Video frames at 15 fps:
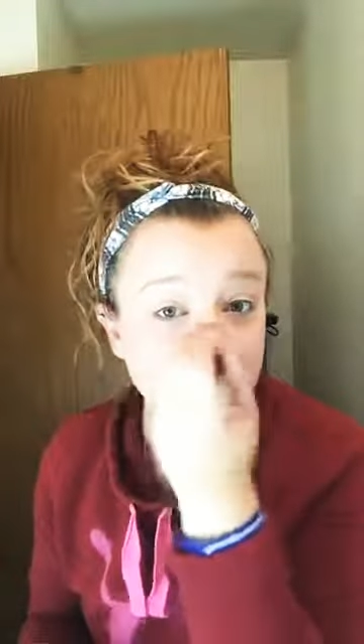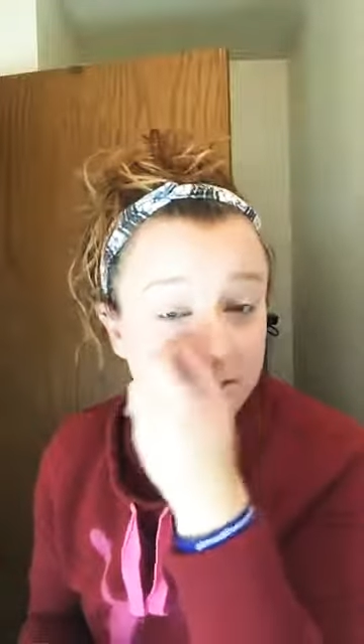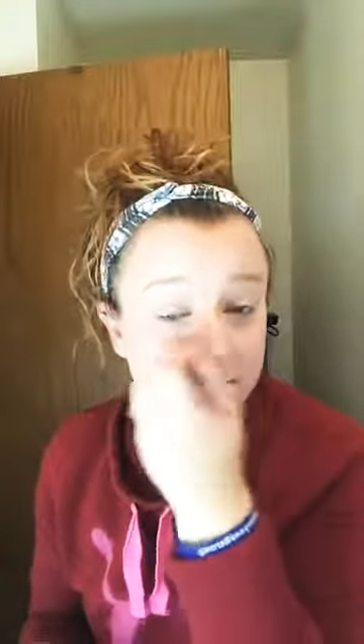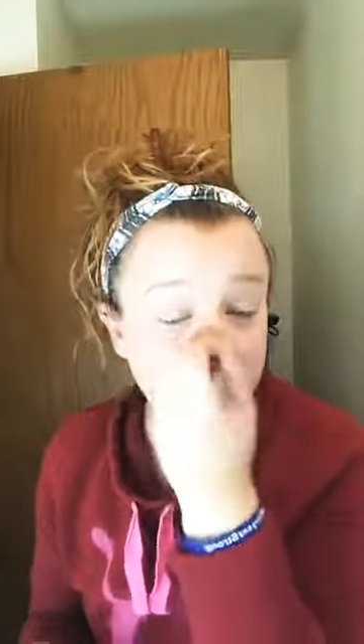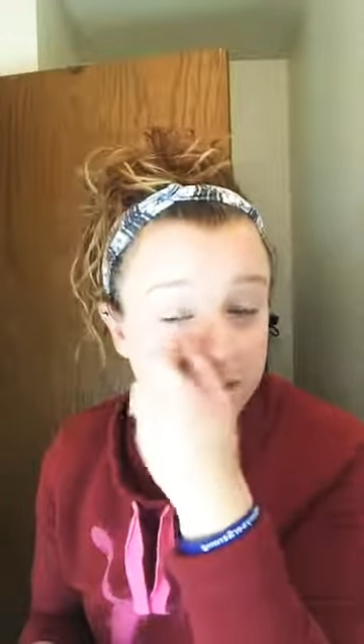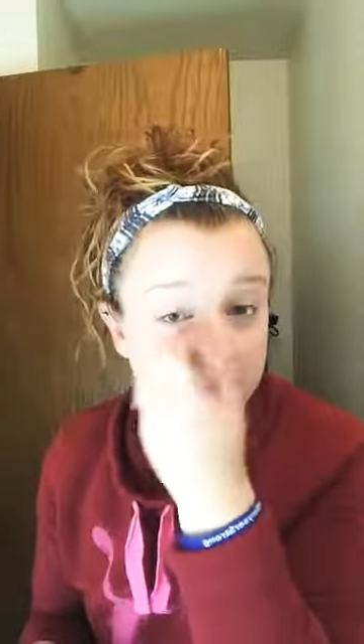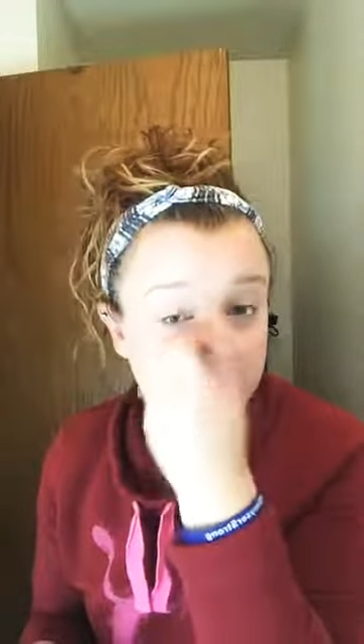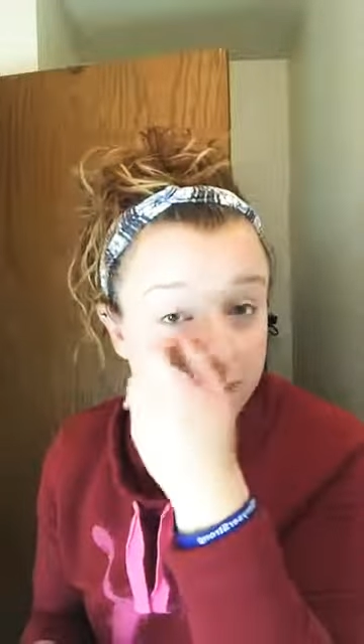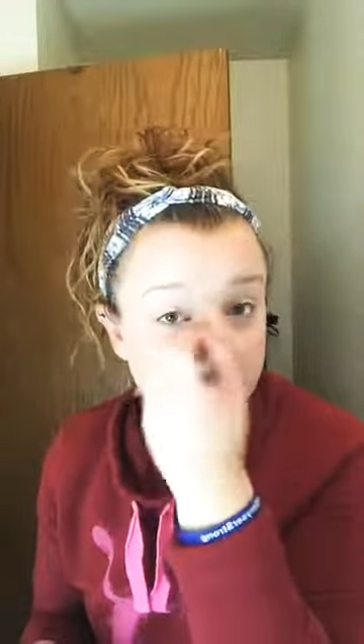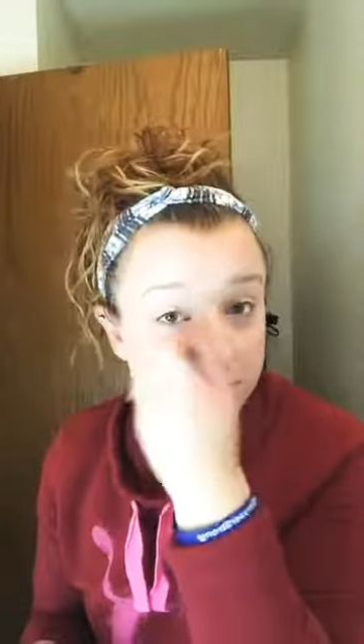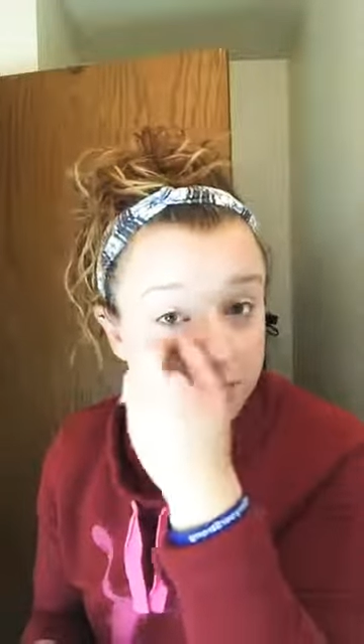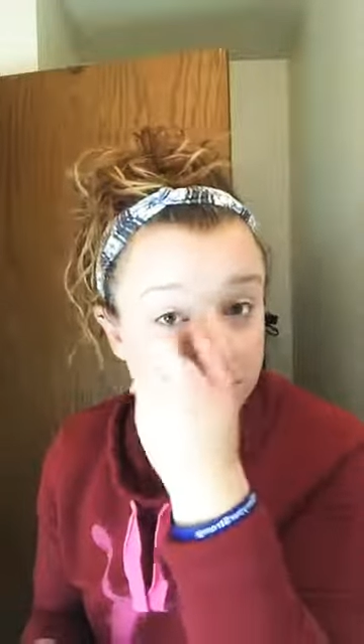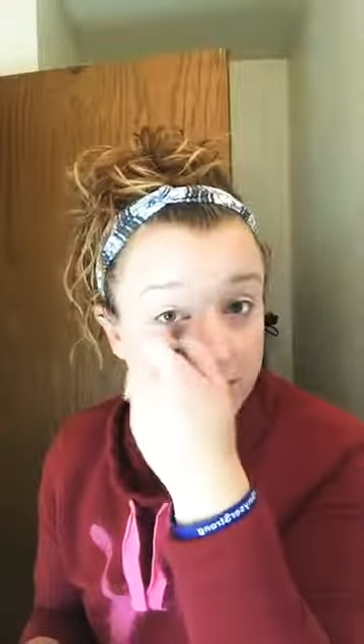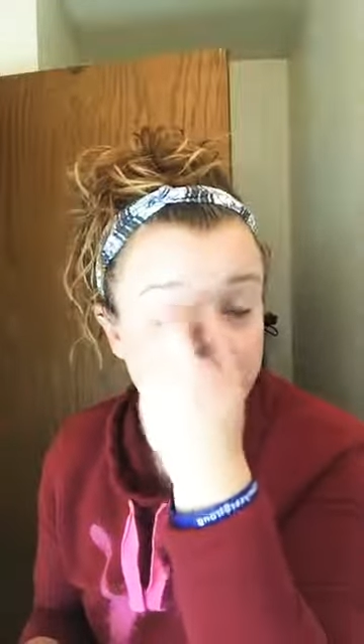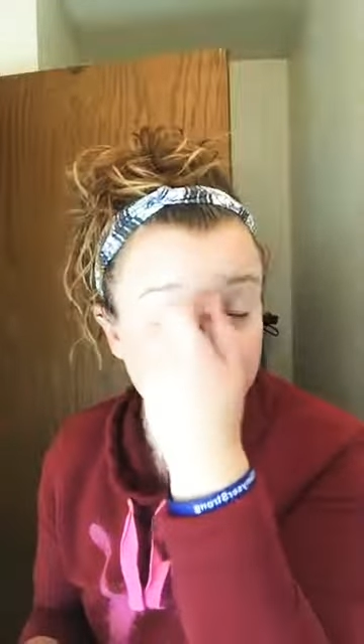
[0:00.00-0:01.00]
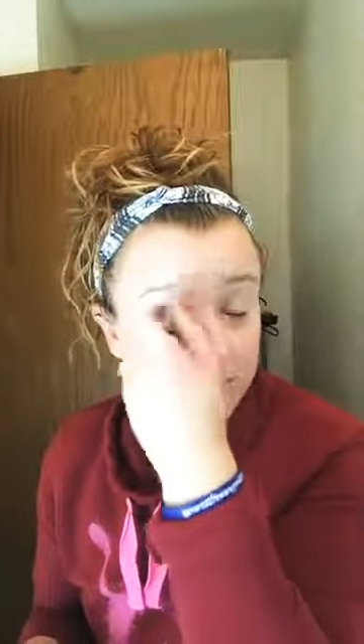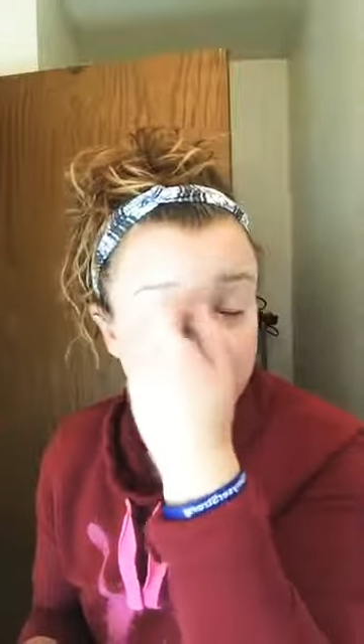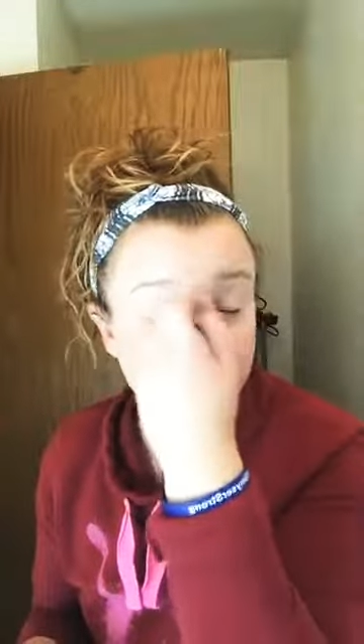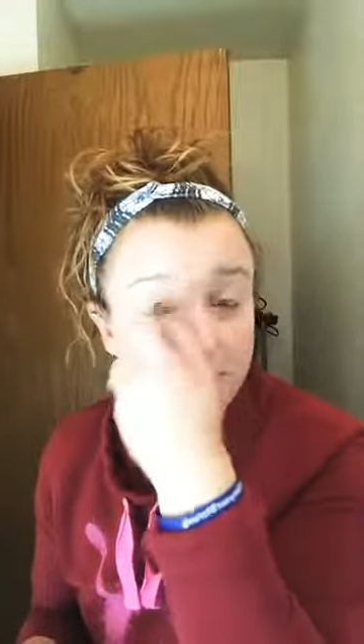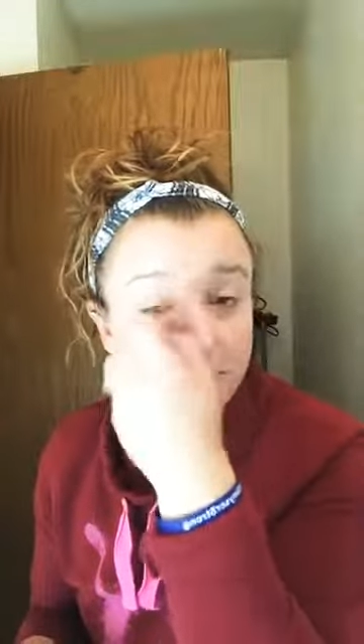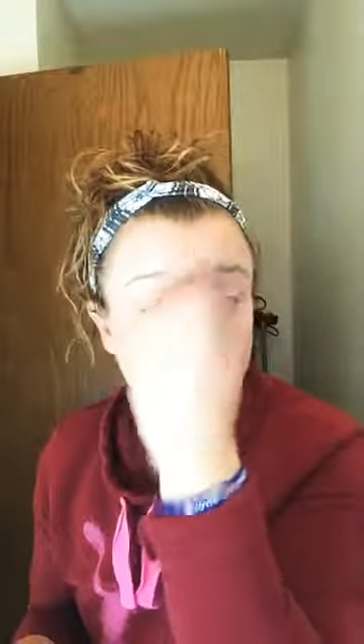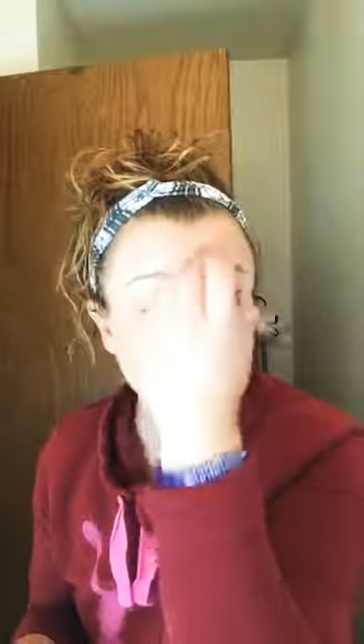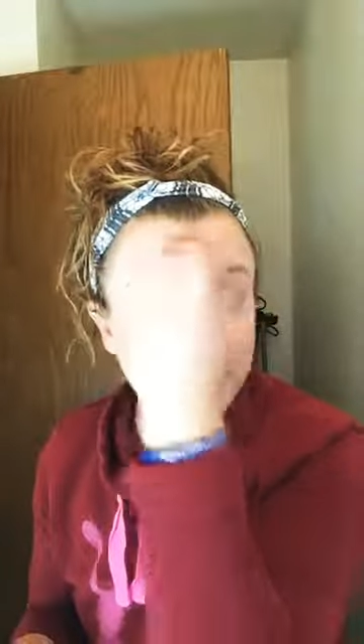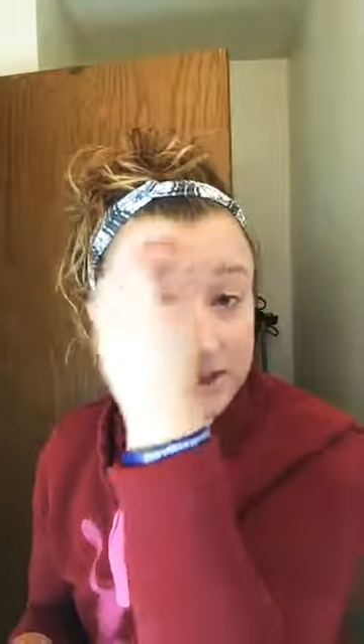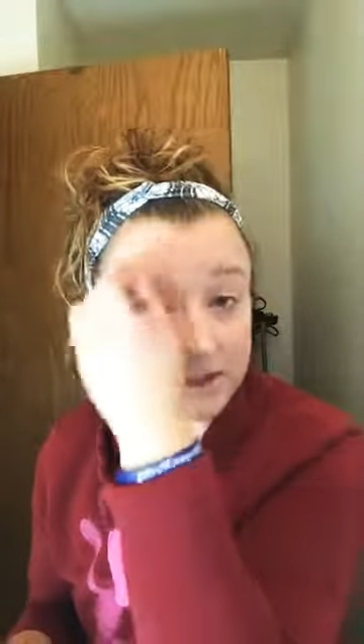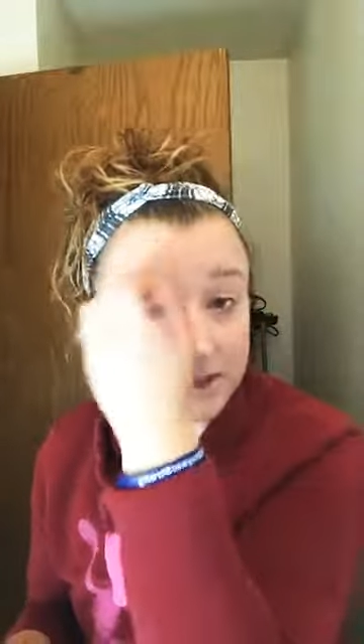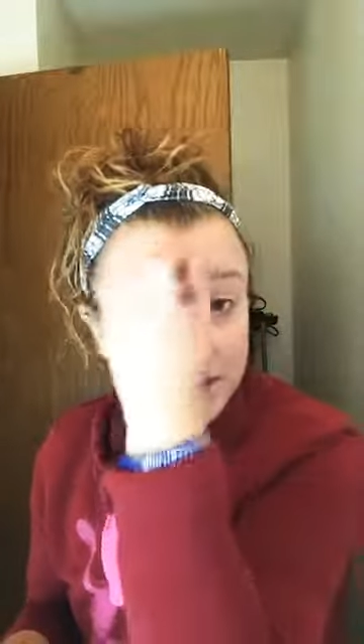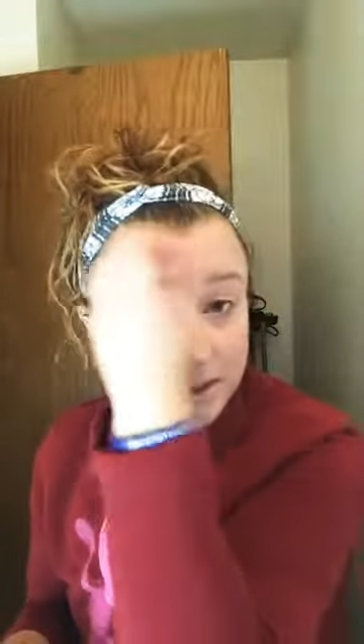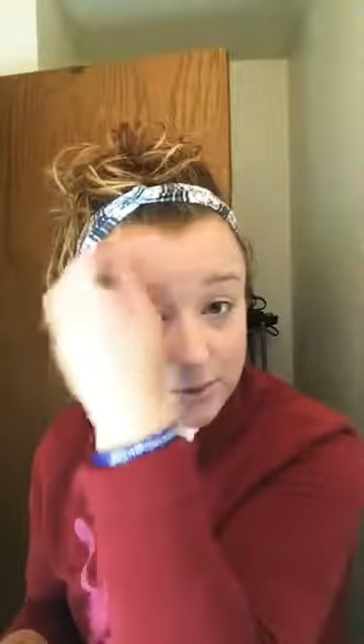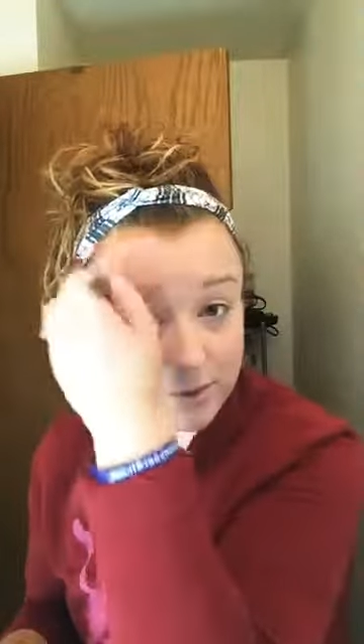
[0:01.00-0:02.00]
to use the liquid foundation. Now,
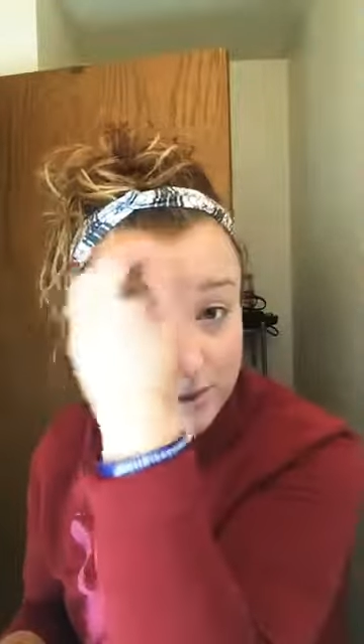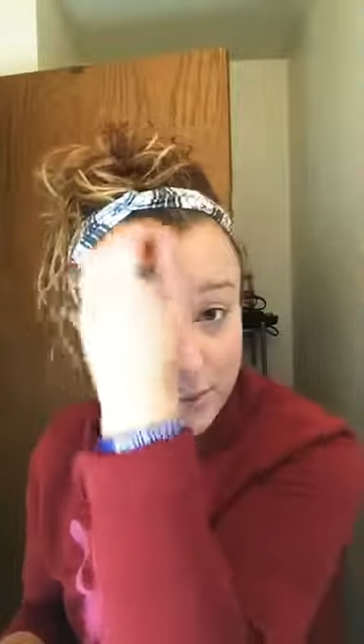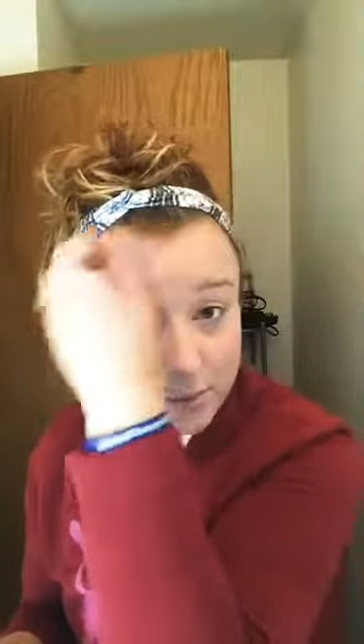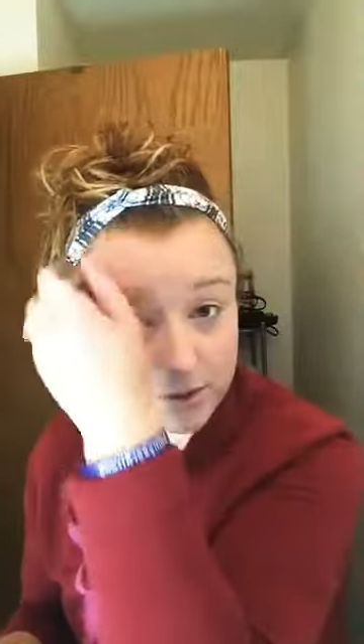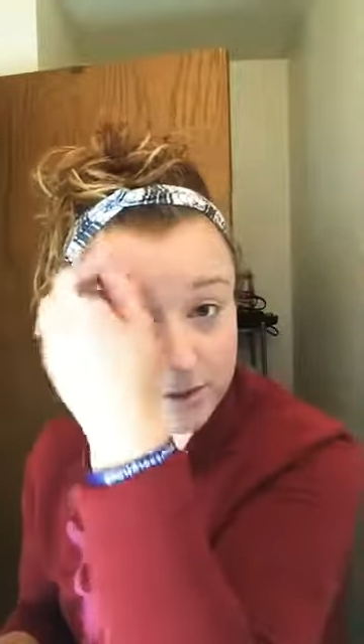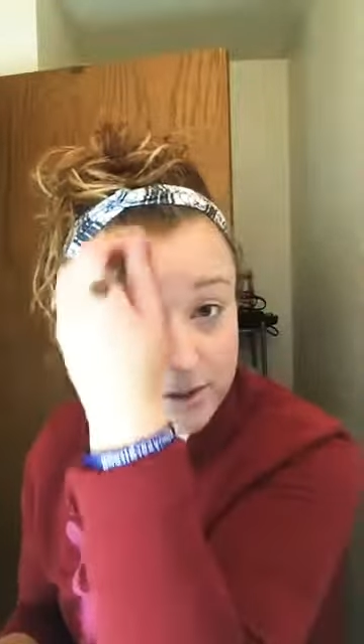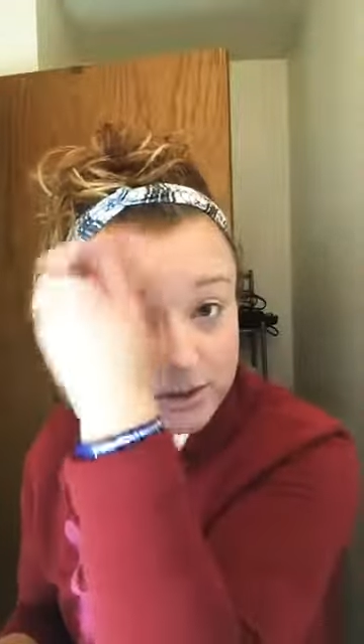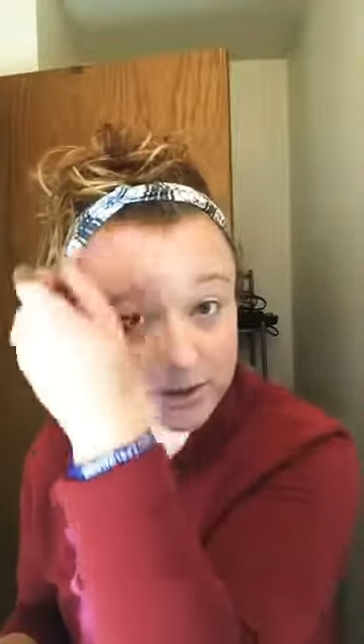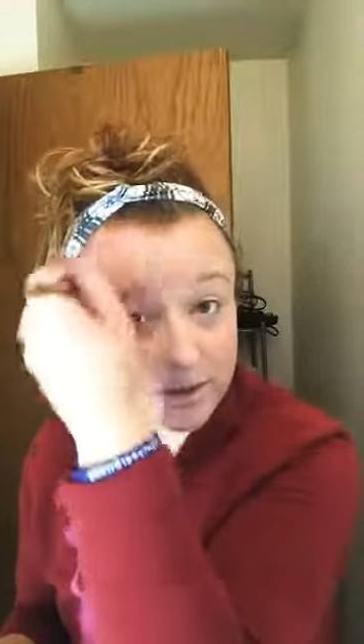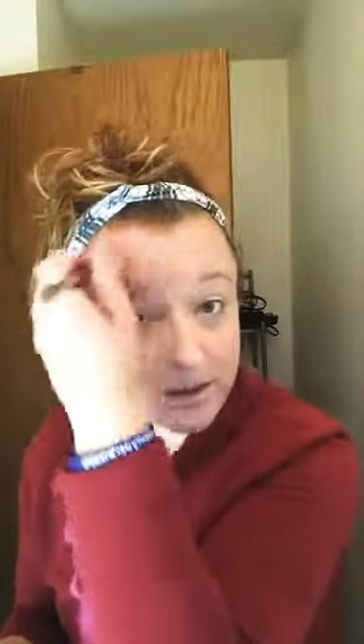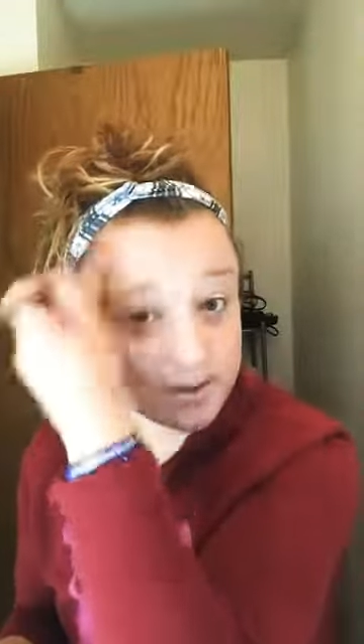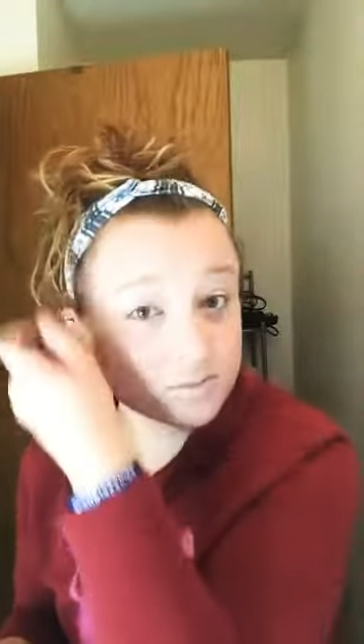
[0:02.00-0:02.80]
me personally,